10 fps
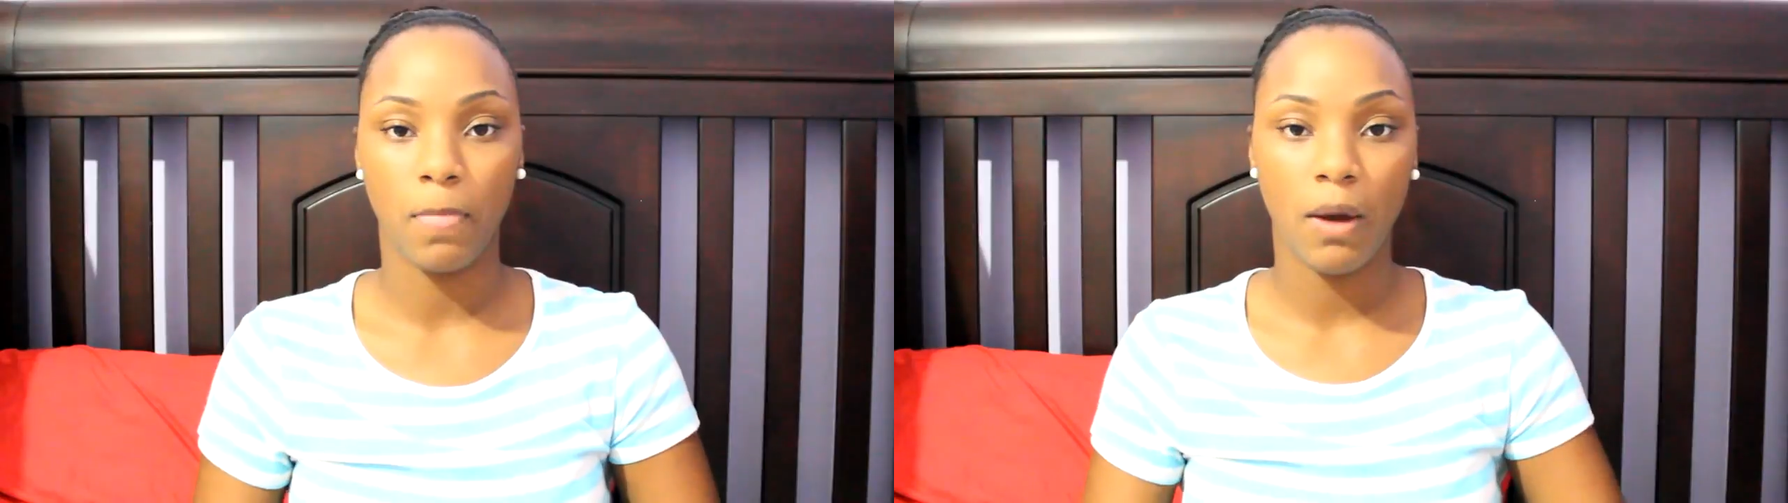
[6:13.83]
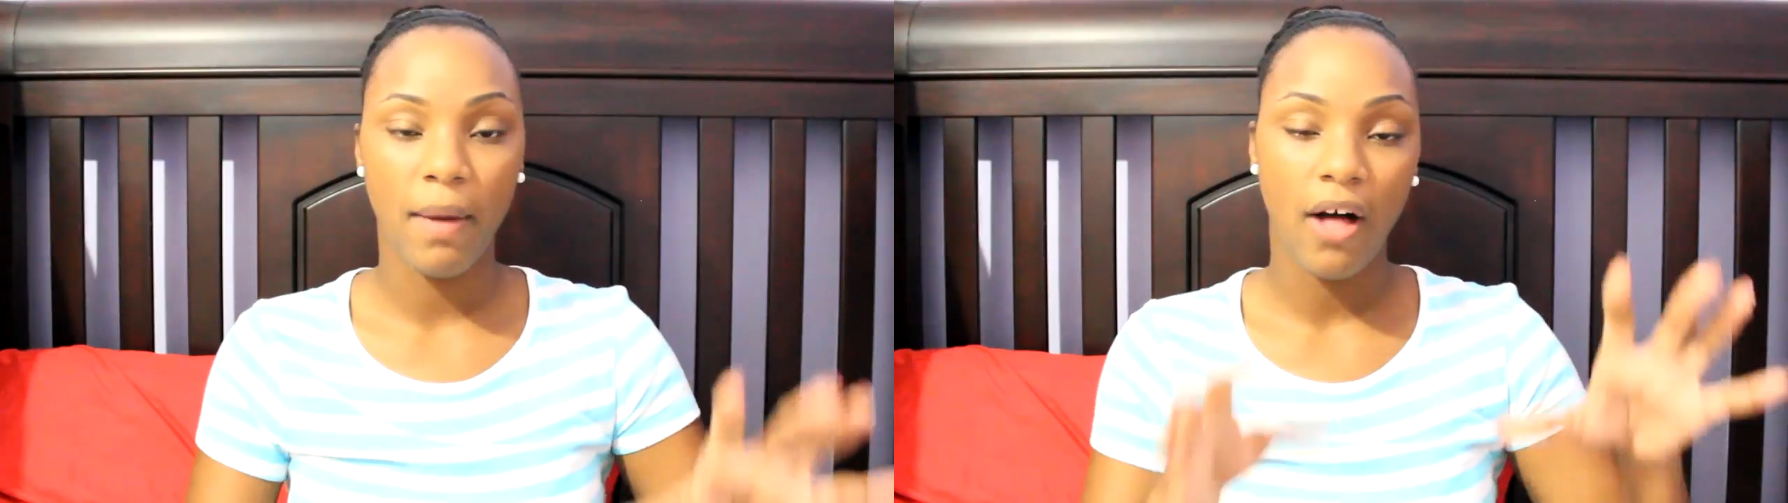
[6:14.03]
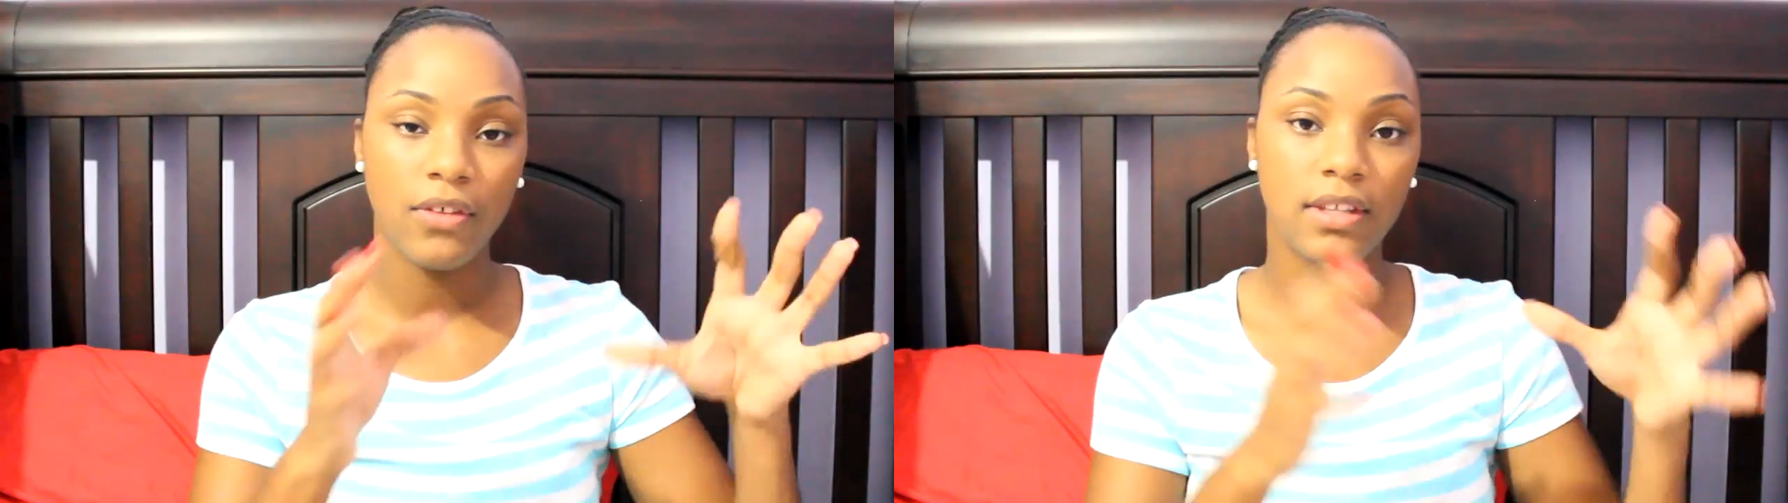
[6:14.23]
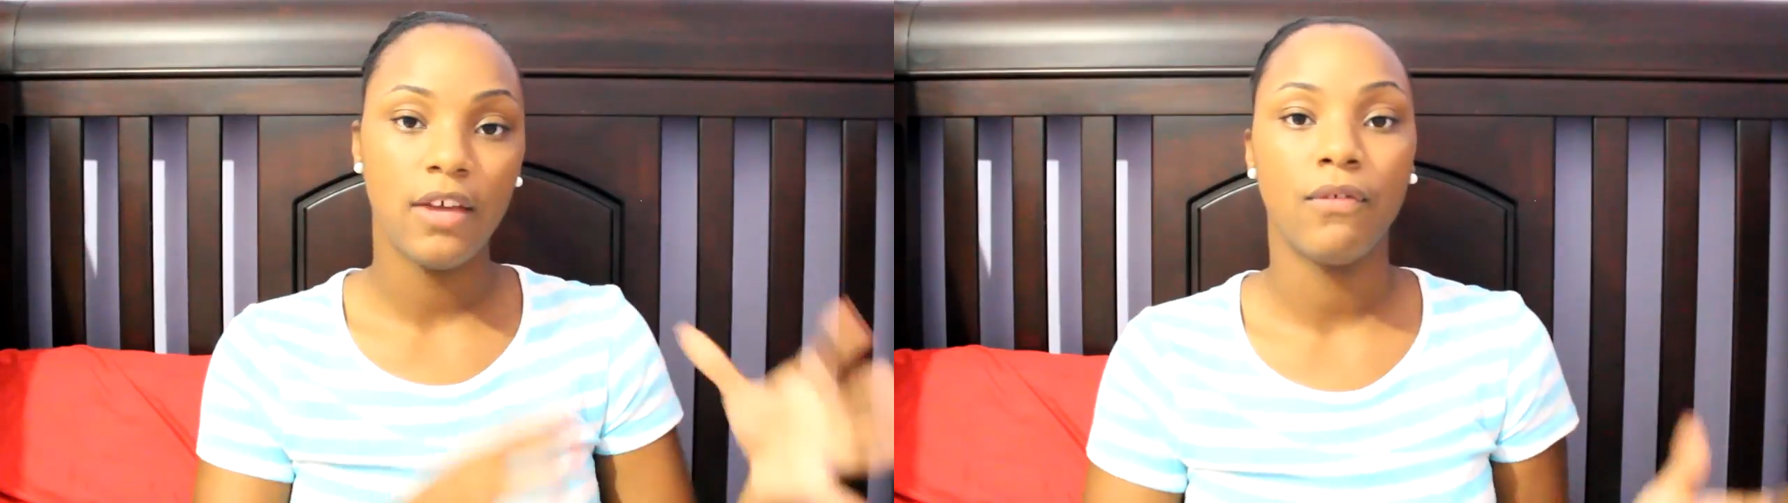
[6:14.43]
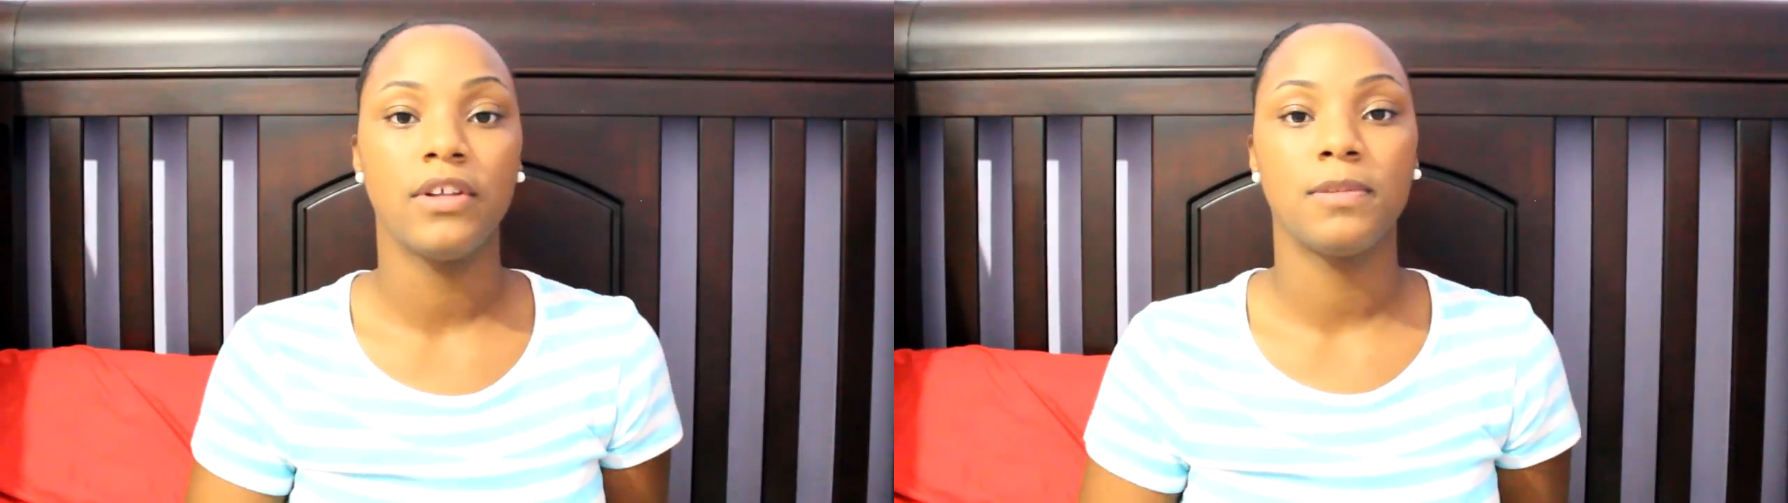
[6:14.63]
about the
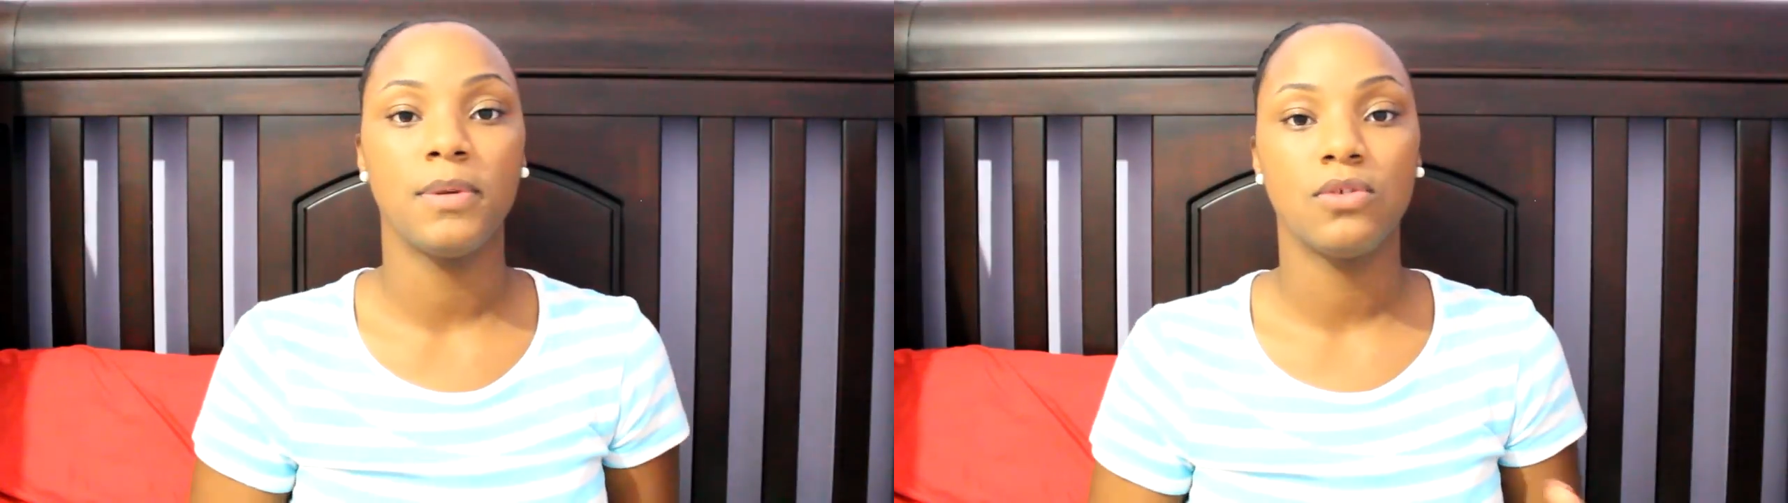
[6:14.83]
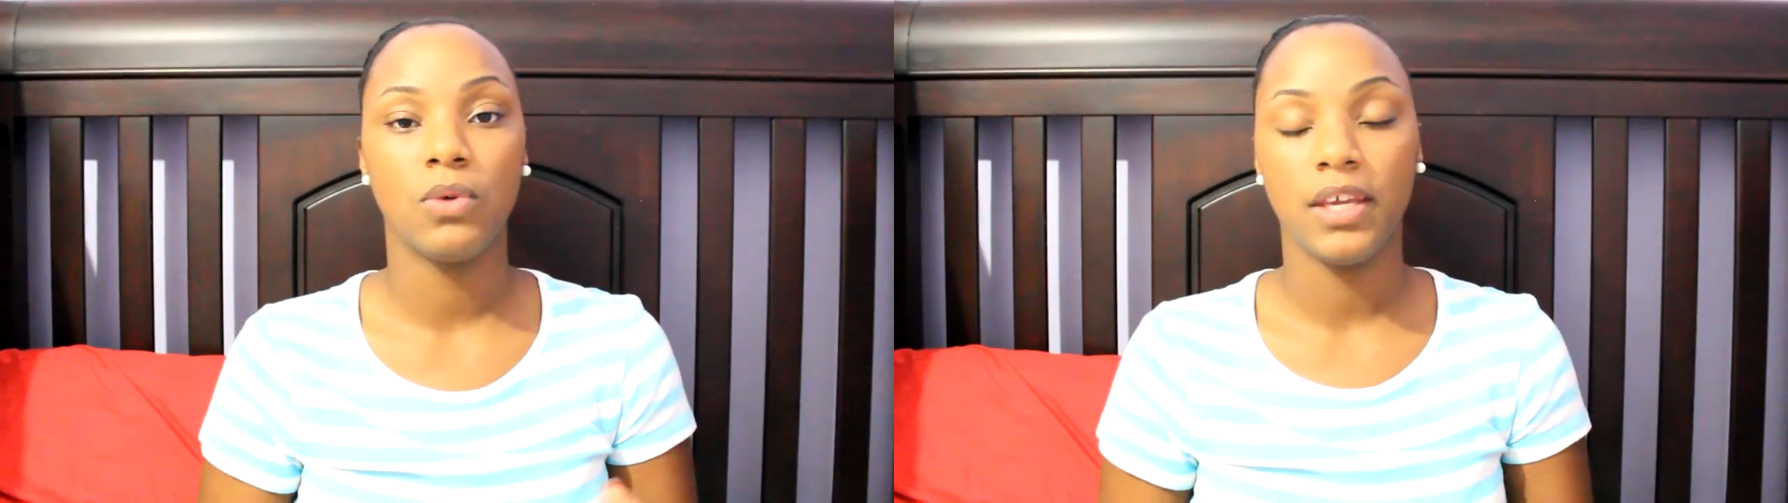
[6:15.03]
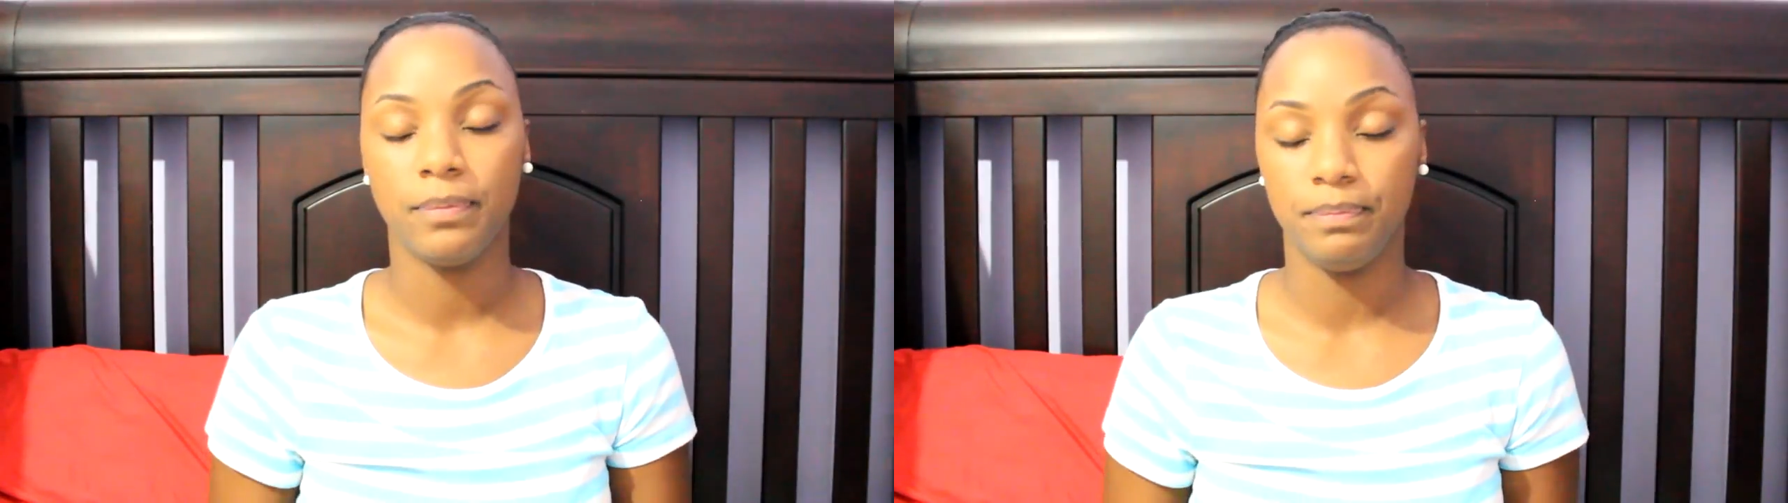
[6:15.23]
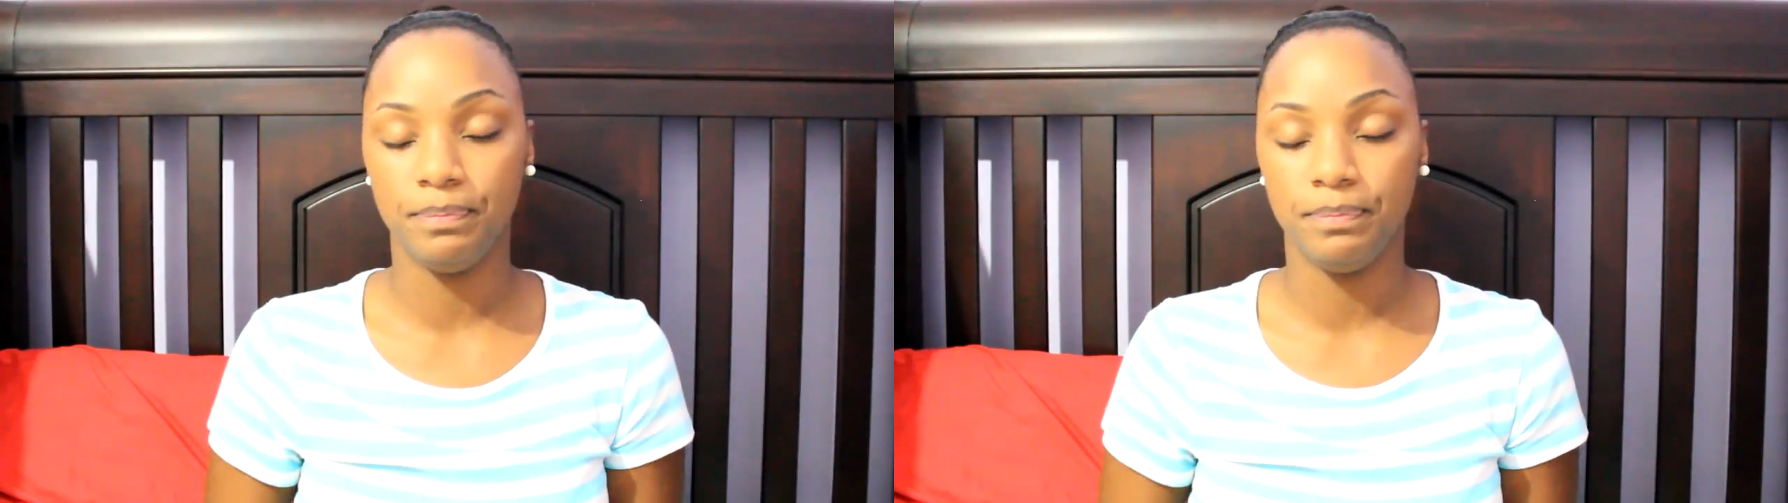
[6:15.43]
difference between